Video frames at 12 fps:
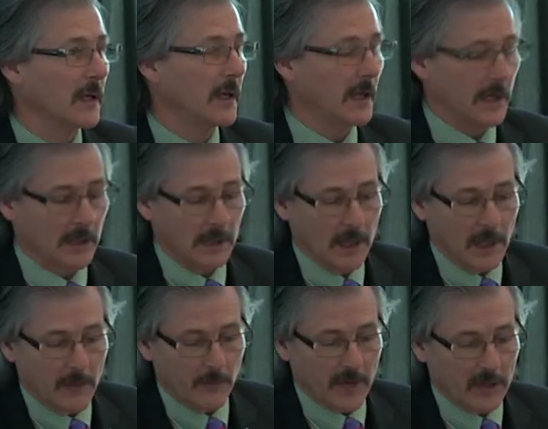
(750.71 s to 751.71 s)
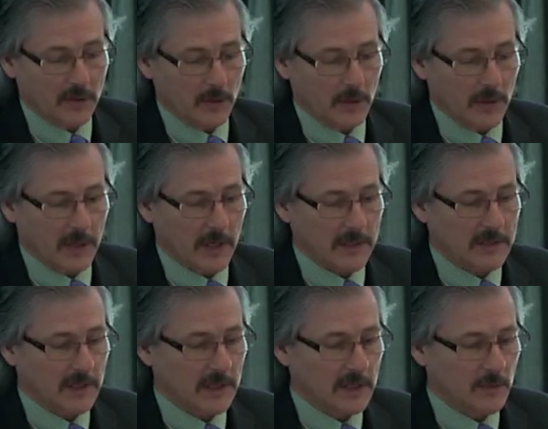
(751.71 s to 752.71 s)
in major uh,
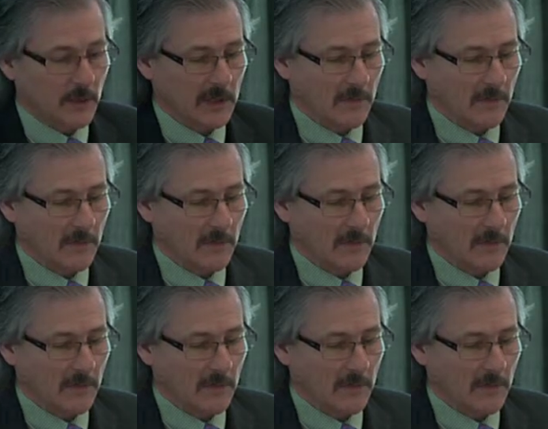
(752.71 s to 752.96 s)
cities, but